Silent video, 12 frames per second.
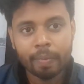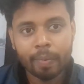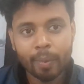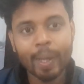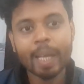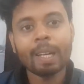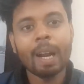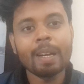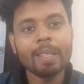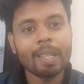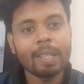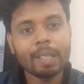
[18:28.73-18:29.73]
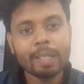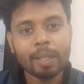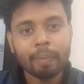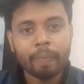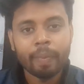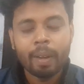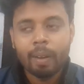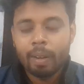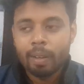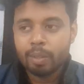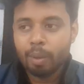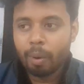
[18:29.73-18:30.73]
We can write the things.
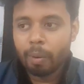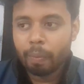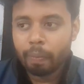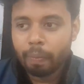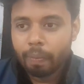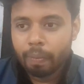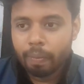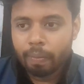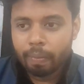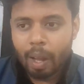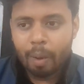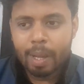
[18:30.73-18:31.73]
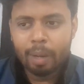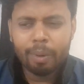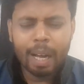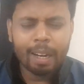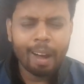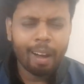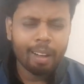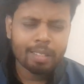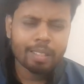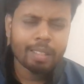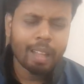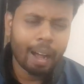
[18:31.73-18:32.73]
So now you can
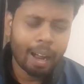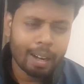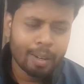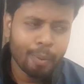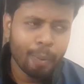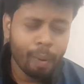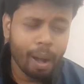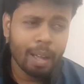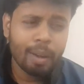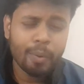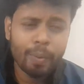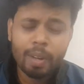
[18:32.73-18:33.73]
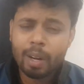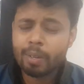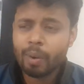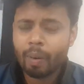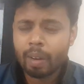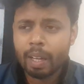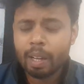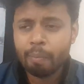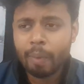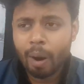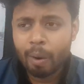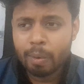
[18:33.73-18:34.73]
ask that why we are talking
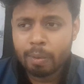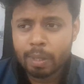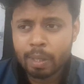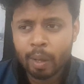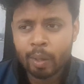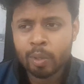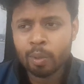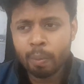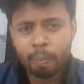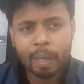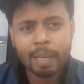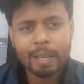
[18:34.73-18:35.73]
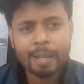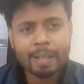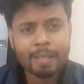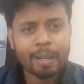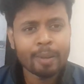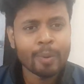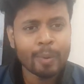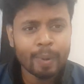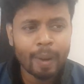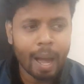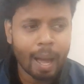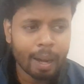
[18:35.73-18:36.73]
about the Zoom meeting, the
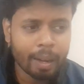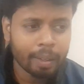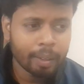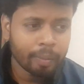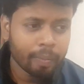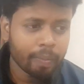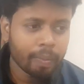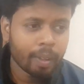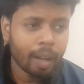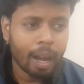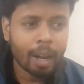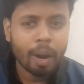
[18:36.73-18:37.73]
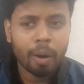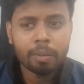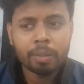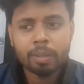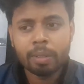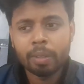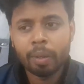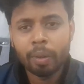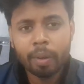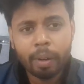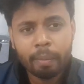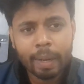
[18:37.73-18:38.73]
Google Hangout, the
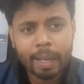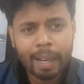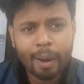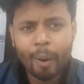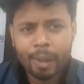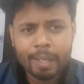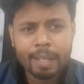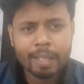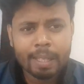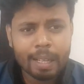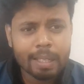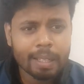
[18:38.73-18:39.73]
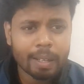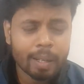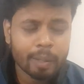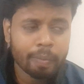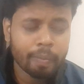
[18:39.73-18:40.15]
Google meeting, all these things here.